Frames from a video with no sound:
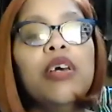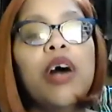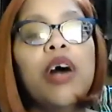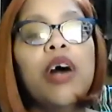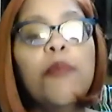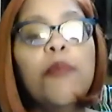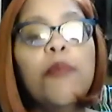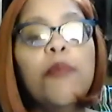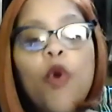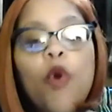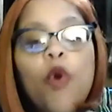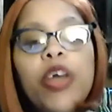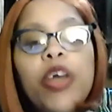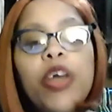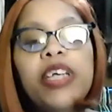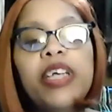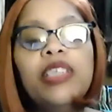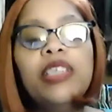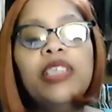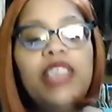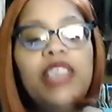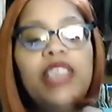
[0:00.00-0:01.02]
a more
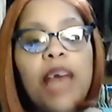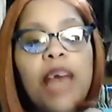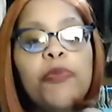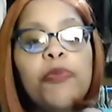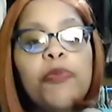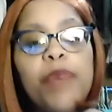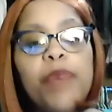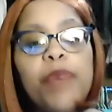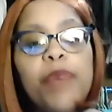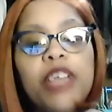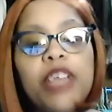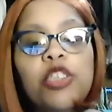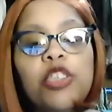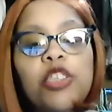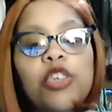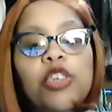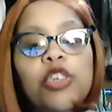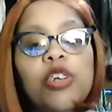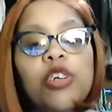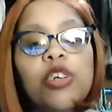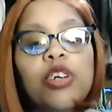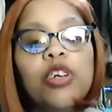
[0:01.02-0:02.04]
in-depth
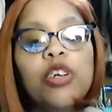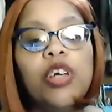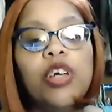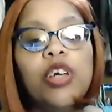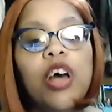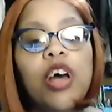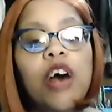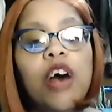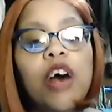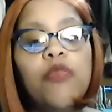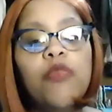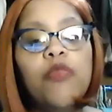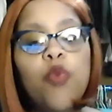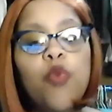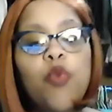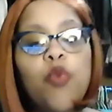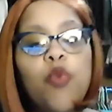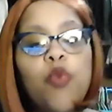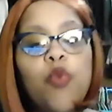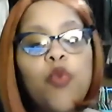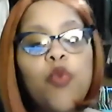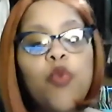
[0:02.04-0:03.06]
picture of
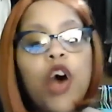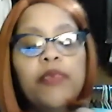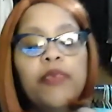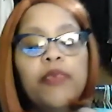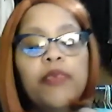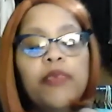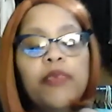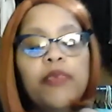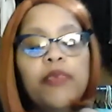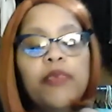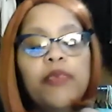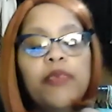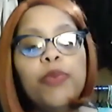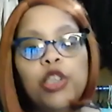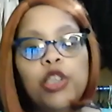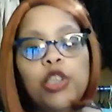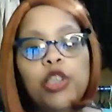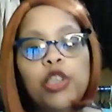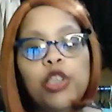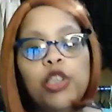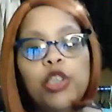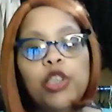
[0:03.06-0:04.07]
what
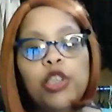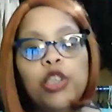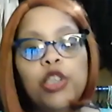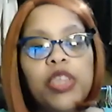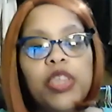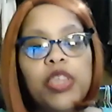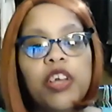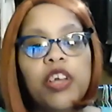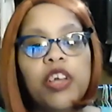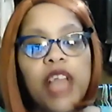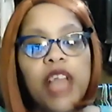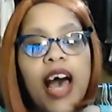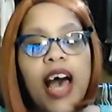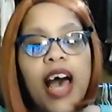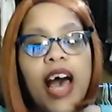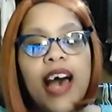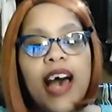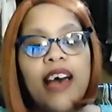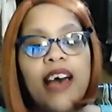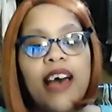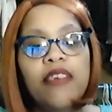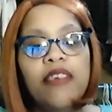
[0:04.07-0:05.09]
people were doing with
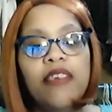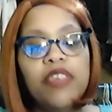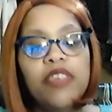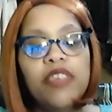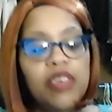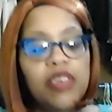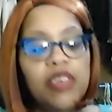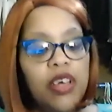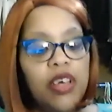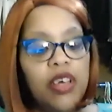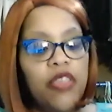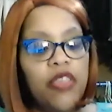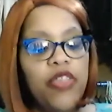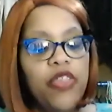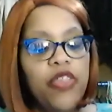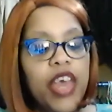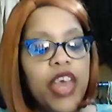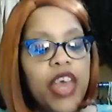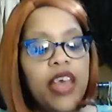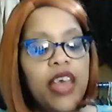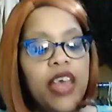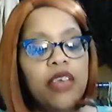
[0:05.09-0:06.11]
their lives
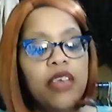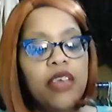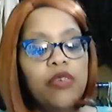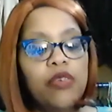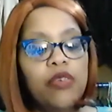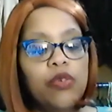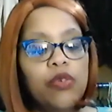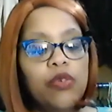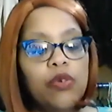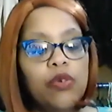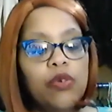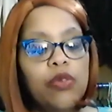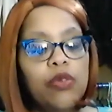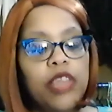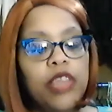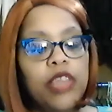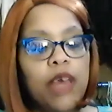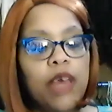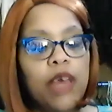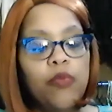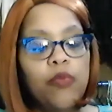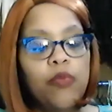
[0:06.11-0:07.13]
than
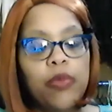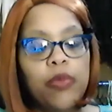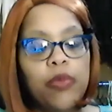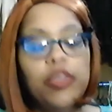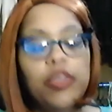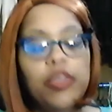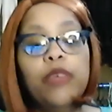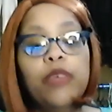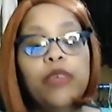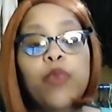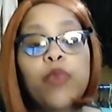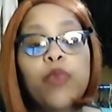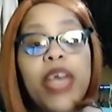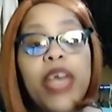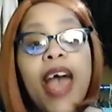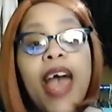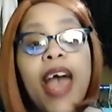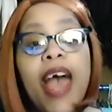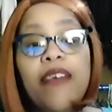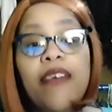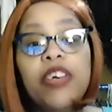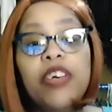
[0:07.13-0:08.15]

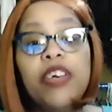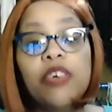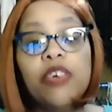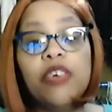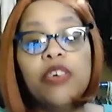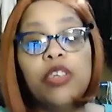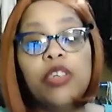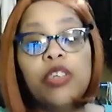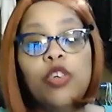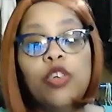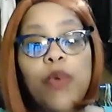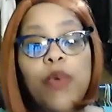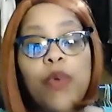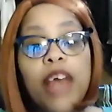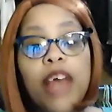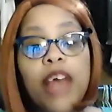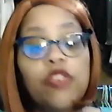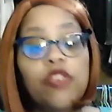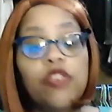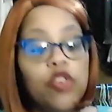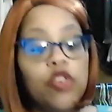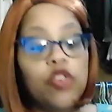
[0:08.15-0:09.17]
we have here in
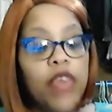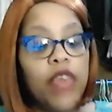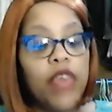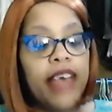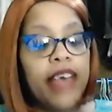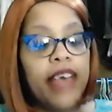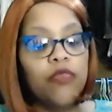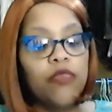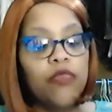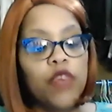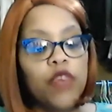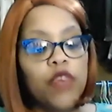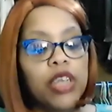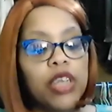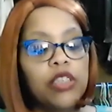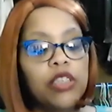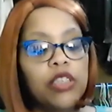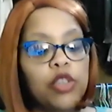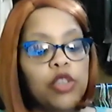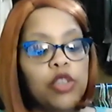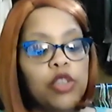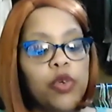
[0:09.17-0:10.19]
the U.S. And so they can
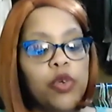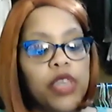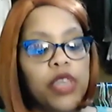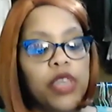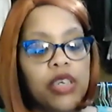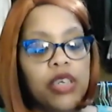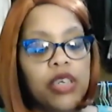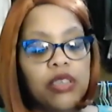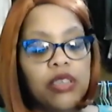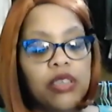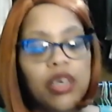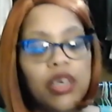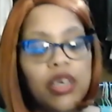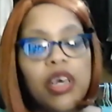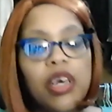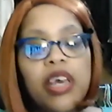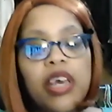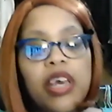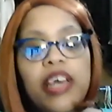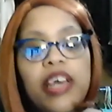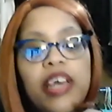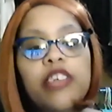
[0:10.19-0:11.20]
really do
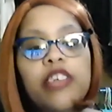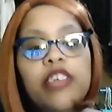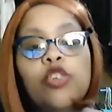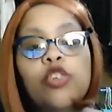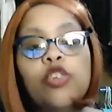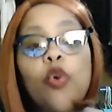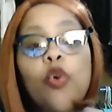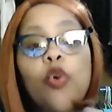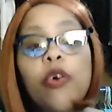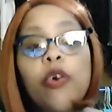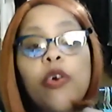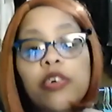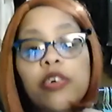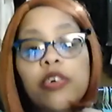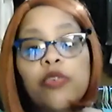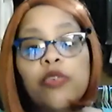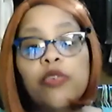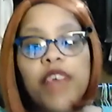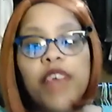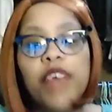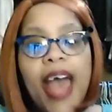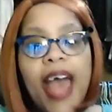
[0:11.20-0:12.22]

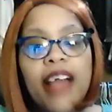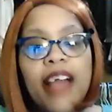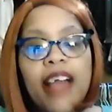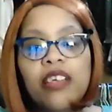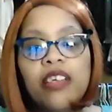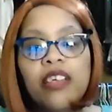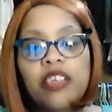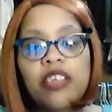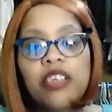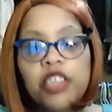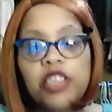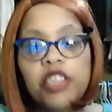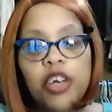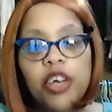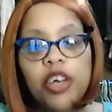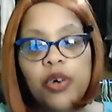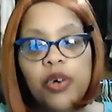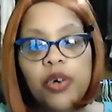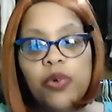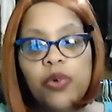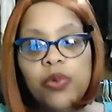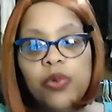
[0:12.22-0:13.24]
historical reality
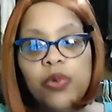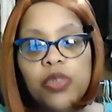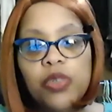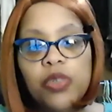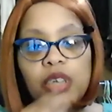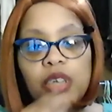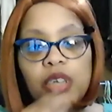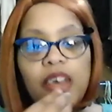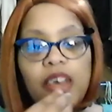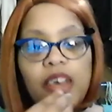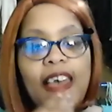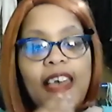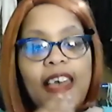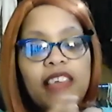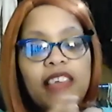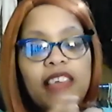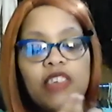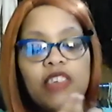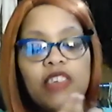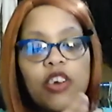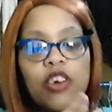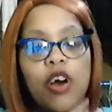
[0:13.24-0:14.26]
shows,
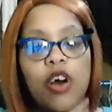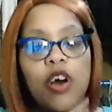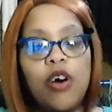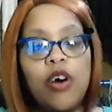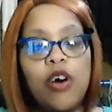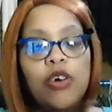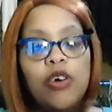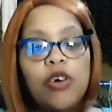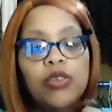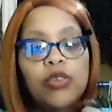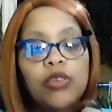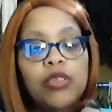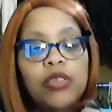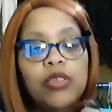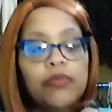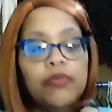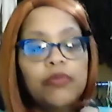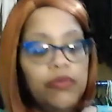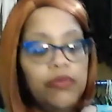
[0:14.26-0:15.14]
as they're called.